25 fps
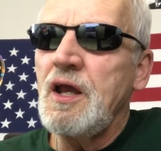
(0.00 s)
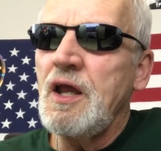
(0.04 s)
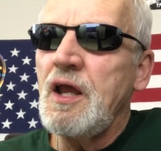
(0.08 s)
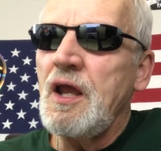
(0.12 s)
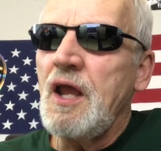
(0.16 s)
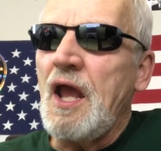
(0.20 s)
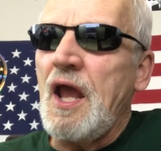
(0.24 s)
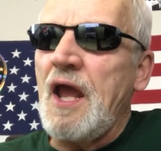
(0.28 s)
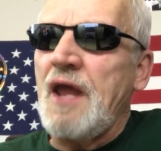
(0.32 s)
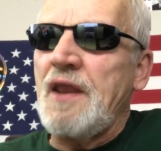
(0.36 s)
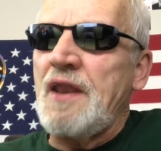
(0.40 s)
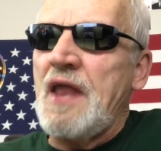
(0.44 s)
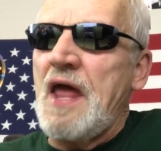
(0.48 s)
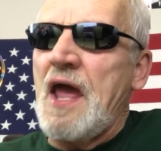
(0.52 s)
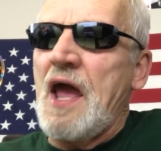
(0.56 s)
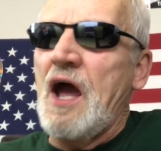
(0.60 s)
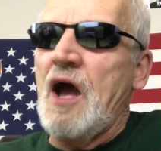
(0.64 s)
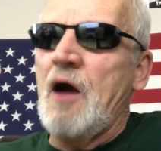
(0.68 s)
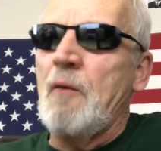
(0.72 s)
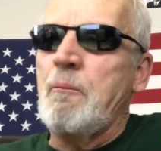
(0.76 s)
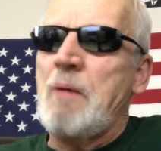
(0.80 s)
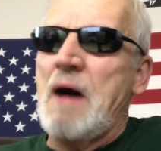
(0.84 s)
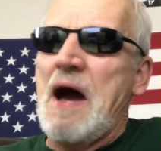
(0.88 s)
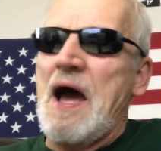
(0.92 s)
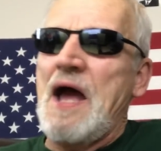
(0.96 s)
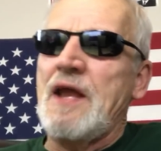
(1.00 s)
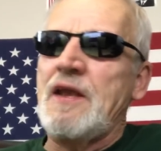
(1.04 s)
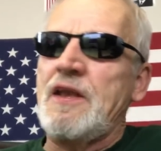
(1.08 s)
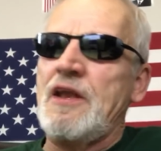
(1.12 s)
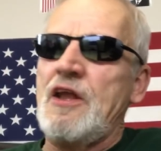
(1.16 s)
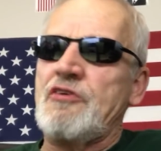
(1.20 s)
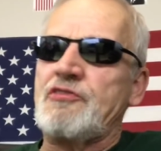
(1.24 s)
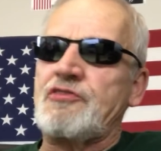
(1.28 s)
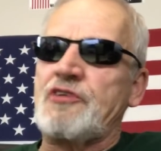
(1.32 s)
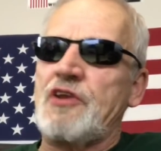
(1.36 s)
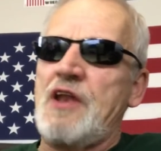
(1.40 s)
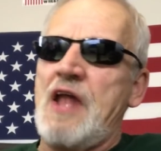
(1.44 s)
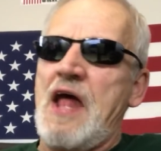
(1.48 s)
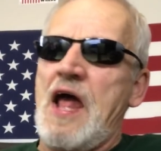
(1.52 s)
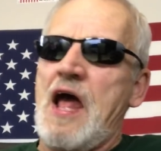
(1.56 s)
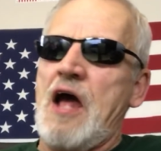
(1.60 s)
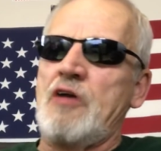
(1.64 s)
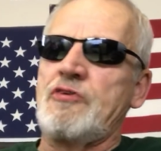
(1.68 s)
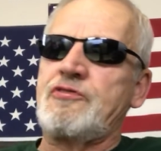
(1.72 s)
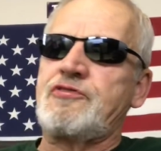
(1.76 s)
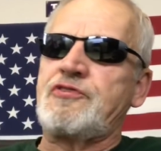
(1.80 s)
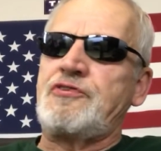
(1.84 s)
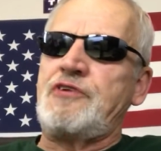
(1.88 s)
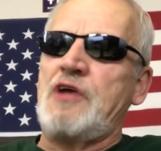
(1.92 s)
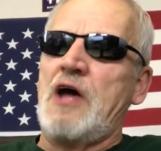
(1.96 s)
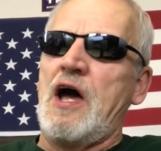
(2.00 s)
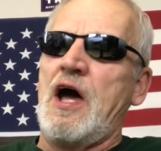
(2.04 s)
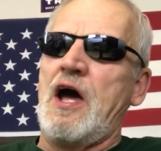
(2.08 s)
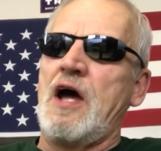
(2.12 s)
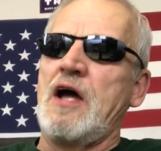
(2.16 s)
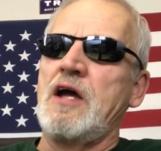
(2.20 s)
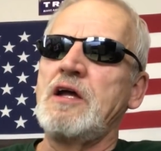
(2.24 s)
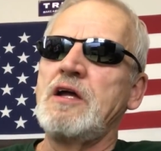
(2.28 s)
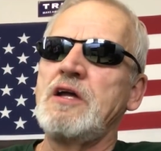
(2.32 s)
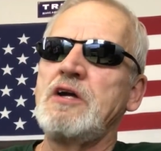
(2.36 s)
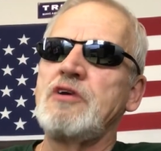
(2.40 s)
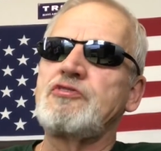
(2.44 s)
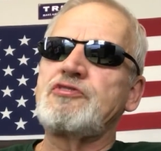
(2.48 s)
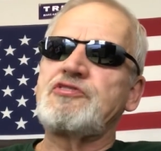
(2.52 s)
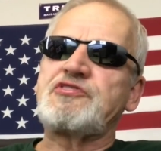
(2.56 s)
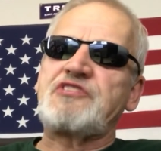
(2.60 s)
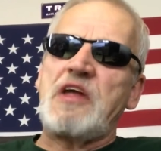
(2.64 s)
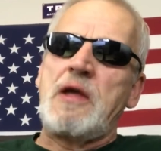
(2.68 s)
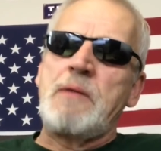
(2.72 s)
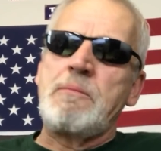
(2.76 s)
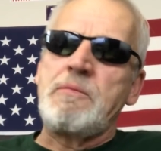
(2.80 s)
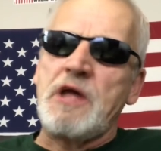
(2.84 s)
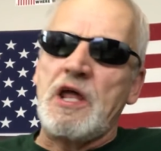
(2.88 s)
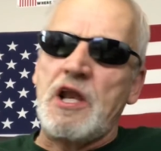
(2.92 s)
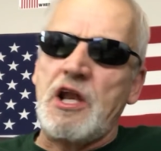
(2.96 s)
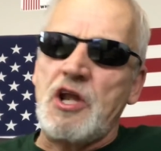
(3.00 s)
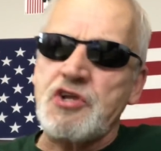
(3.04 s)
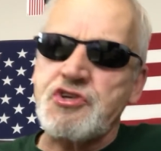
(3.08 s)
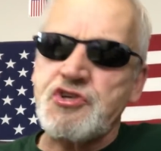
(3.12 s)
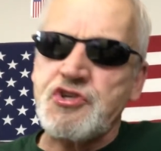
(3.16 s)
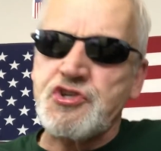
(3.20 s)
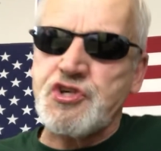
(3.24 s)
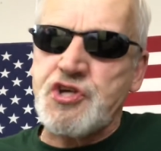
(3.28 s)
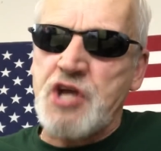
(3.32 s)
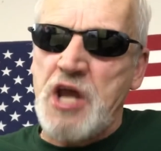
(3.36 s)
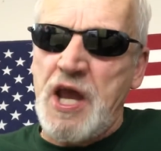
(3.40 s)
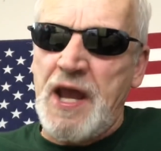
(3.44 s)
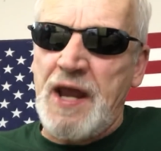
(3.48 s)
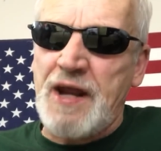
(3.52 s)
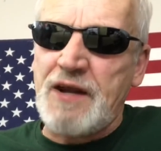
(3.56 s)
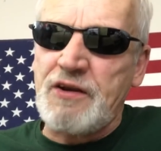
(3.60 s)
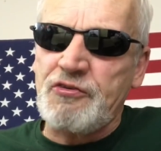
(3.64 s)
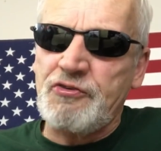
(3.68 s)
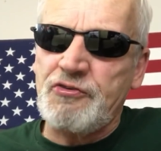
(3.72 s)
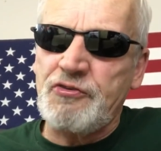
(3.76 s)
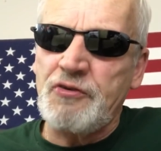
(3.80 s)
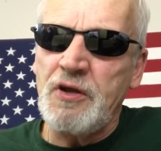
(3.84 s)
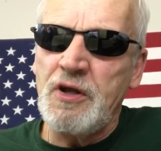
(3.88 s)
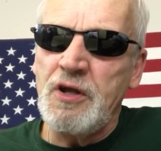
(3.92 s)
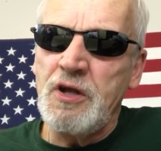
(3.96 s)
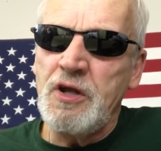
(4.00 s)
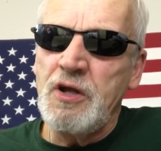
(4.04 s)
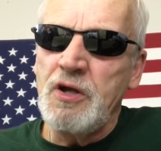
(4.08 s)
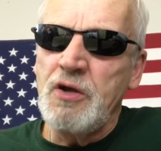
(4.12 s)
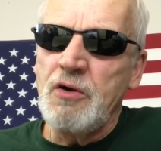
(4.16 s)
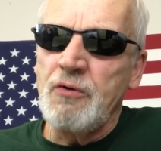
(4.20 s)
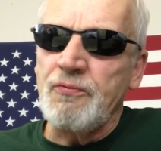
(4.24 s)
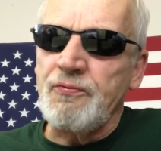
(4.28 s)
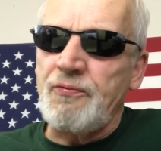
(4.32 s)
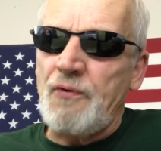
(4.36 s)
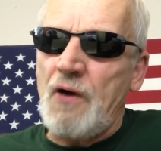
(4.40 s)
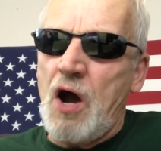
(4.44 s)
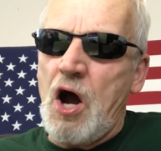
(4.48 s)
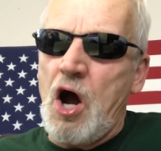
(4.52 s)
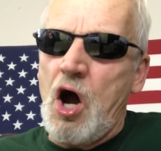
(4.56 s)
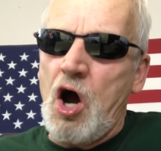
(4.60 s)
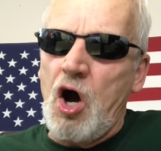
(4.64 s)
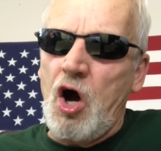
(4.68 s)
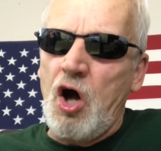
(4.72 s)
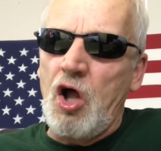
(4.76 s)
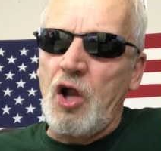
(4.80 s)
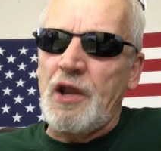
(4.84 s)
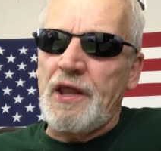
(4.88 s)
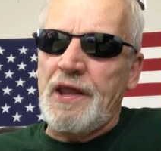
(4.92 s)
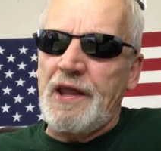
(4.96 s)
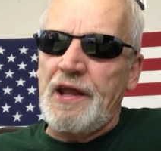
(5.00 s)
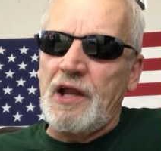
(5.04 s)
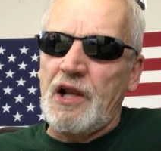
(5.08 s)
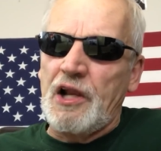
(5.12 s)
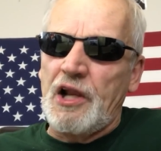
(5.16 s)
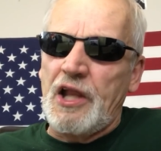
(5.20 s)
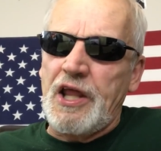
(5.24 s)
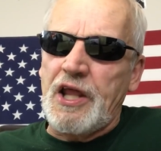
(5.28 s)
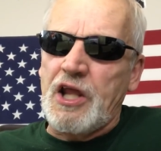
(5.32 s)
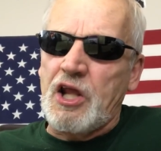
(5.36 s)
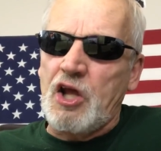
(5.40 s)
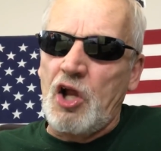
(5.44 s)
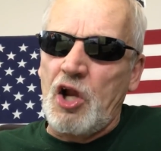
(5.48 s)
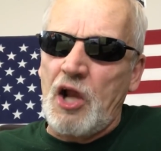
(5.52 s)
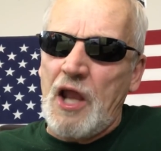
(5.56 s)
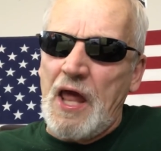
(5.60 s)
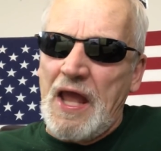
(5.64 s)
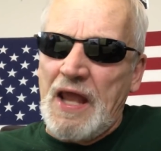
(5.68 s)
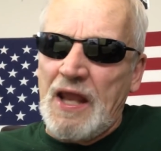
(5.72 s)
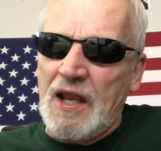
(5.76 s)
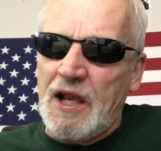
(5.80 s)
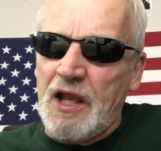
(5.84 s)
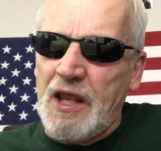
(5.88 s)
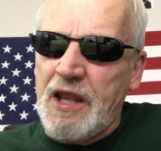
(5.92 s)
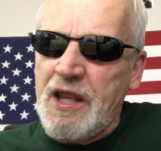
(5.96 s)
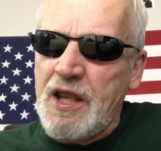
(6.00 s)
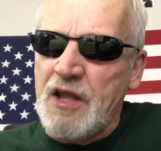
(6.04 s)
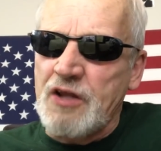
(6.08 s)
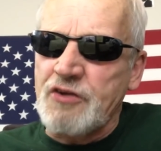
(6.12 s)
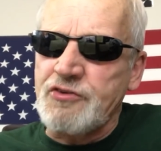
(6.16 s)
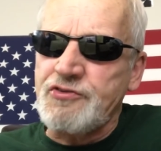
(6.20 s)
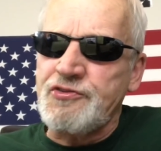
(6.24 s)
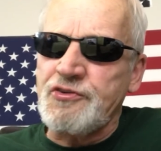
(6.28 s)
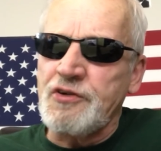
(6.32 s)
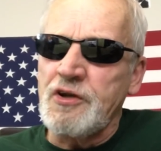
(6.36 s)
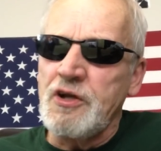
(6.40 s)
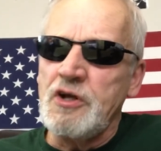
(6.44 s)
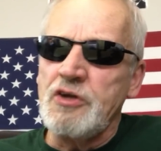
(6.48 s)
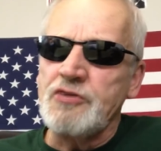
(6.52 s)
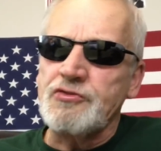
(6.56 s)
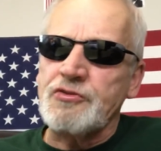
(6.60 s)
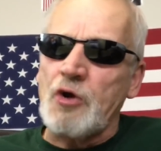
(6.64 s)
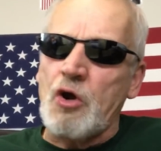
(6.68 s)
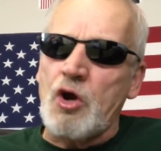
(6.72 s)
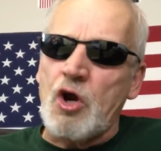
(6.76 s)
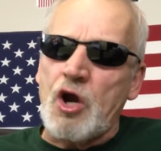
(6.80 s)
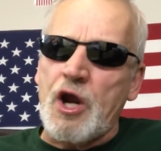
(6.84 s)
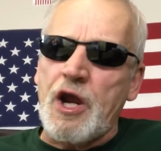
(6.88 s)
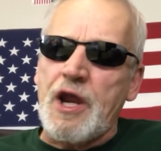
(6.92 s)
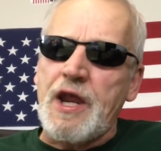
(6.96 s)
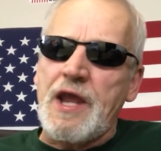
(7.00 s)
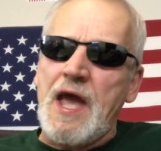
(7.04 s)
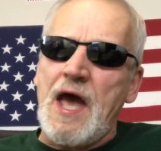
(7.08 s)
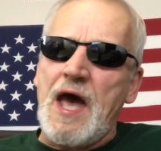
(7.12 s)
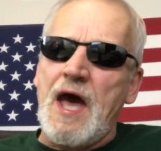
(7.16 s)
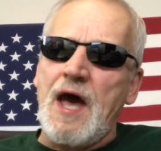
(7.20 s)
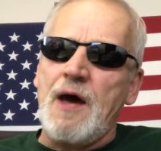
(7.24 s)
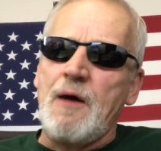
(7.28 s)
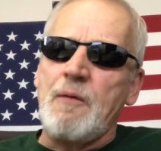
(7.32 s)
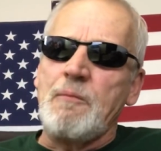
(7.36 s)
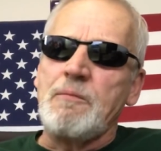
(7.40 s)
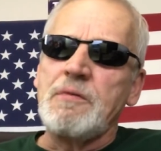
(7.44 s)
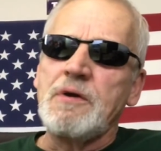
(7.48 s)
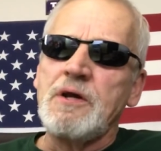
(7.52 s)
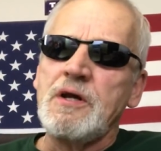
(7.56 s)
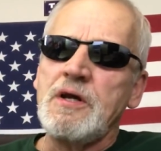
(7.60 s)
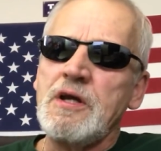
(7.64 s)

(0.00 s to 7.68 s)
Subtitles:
And now Biden has announced stimulus checks for all illegal aliens. So hurry up.